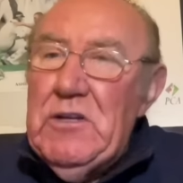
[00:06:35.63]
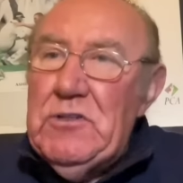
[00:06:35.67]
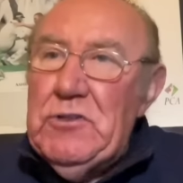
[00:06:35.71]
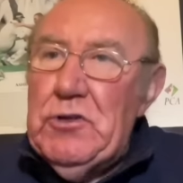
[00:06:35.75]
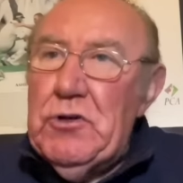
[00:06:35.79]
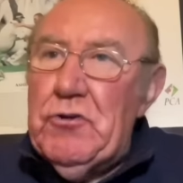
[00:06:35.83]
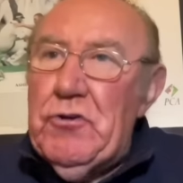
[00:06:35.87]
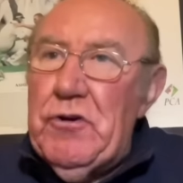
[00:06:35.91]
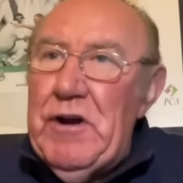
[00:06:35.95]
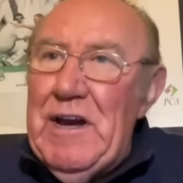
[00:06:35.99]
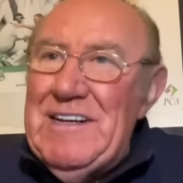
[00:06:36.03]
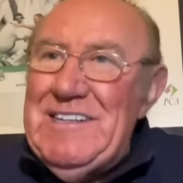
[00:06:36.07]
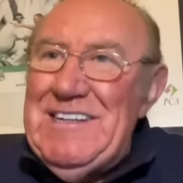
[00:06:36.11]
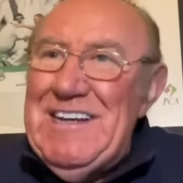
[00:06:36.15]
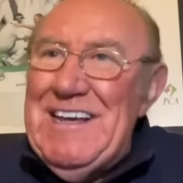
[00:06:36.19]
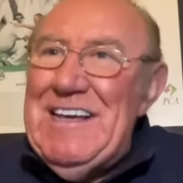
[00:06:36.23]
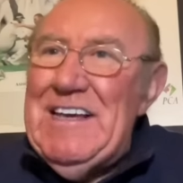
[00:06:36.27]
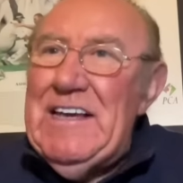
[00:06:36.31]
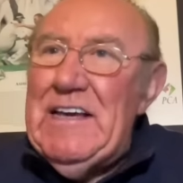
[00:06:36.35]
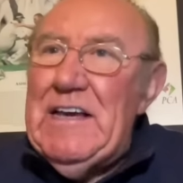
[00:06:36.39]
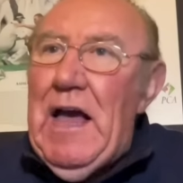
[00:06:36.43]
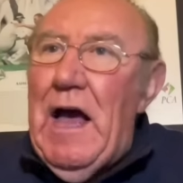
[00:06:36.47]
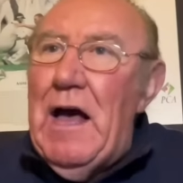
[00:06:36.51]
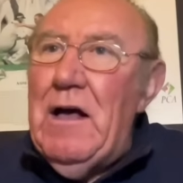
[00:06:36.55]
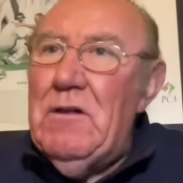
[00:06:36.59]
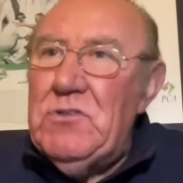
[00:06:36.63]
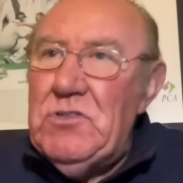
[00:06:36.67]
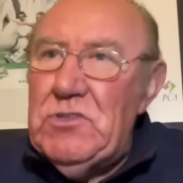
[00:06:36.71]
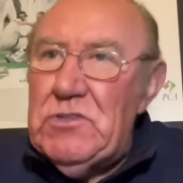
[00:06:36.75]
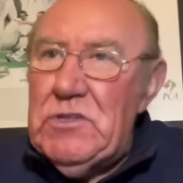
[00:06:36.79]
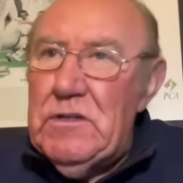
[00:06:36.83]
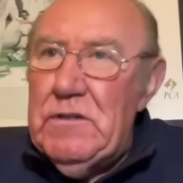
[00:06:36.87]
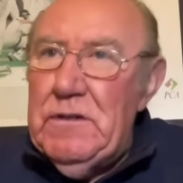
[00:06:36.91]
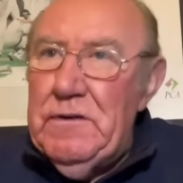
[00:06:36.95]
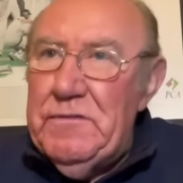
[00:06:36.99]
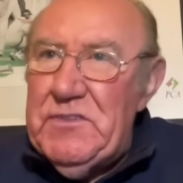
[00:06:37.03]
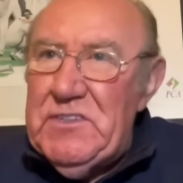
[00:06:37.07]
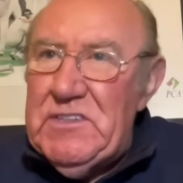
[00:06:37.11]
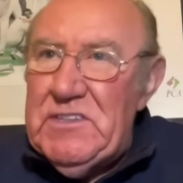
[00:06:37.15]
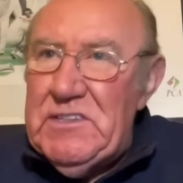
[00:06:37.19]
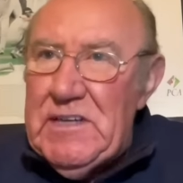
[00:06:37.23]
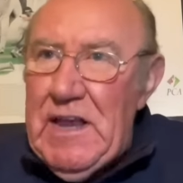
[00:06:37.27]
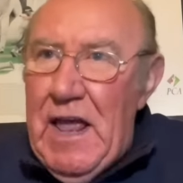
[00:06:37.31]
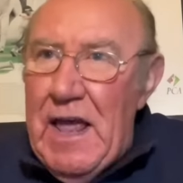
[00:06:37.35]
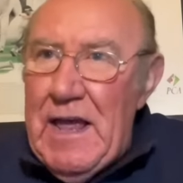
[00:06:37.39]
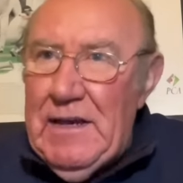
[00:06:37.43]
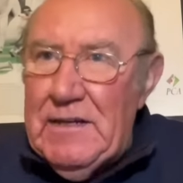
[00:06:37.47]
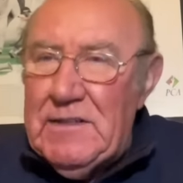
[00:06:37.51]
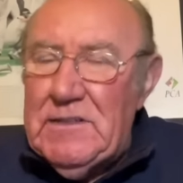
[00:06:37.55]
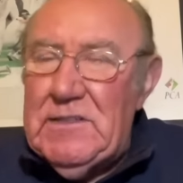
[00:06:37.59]
to create a Council of
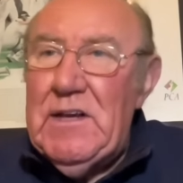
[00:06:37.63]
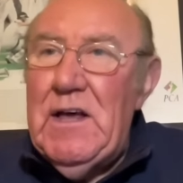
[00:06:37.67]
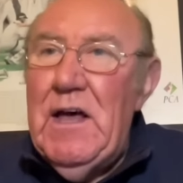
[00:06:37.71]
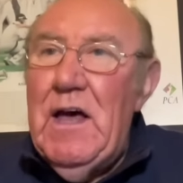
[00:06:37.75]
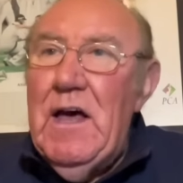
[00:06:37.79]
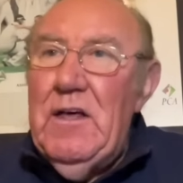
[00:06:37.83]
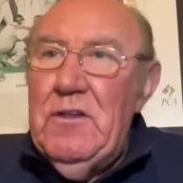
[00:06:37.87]
State